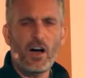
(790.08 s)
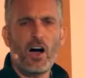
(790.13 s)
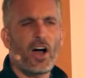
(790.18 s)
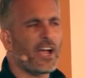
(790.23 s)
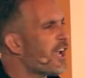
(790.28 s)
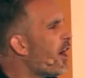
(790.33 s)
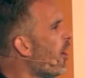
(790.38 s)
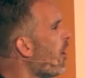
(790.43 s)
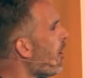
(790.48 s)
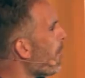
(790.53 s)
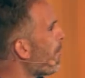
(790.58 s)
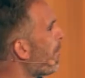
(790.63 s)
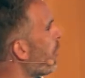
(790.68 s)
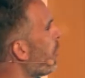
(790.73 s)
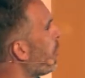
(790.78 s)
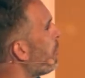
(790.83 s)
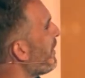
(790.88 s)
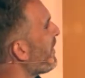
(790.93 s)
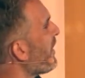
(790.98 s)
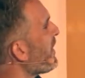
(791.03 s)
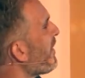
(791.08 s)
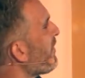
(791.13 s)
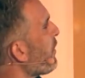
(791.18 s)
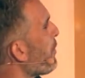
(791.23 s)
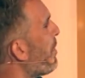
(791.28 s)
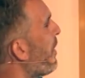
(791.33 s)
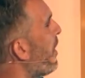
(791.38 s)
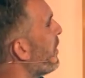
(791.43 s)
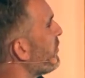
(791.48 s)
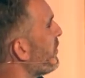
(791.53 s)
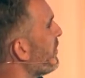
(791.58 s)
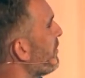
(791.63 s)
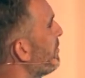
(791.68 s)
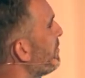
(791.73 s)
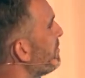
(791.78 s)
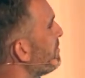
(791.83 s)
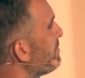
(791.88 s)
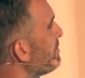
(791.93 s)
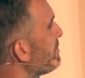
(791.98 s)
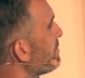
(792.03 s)
I carpool with another person.
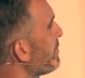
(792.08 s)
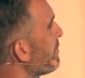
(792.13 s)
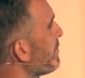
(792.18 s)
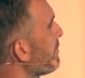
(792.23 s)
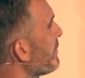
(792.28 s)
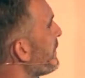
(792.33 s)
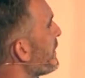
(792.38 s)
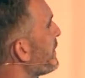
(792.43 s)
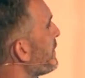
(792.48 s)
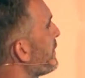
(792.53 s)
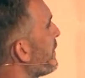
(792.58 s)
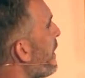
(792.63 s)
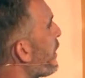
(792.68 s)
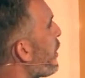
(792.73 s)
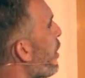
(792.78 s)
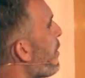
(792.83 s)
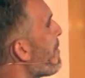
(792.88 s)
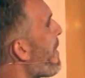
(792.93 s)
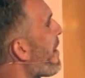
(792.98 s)
I got